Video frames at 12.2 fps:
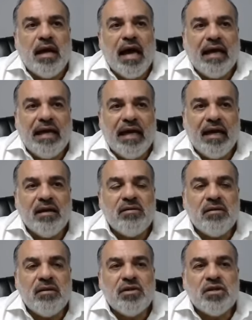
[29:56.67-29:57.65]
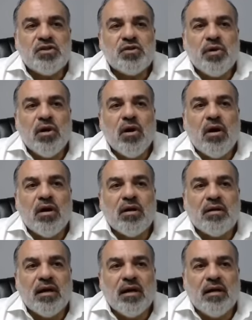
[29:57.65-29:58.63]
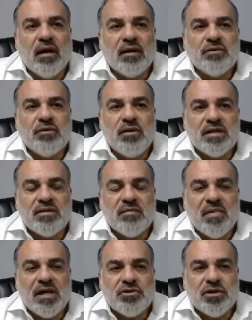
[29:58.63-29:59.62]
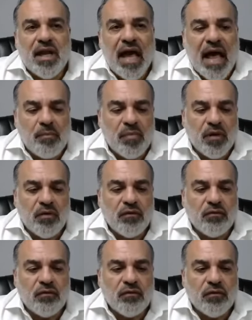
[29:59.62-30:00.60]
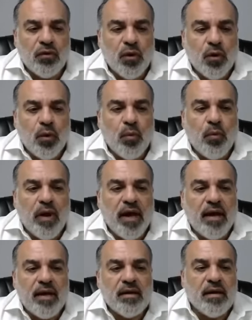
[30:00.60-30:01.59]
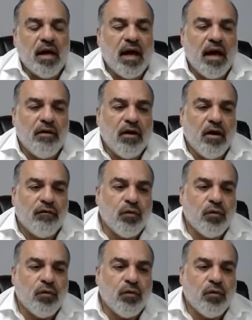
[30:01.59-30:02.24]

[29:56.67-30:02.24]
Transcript: Again, the disregard and underestimation happens when, of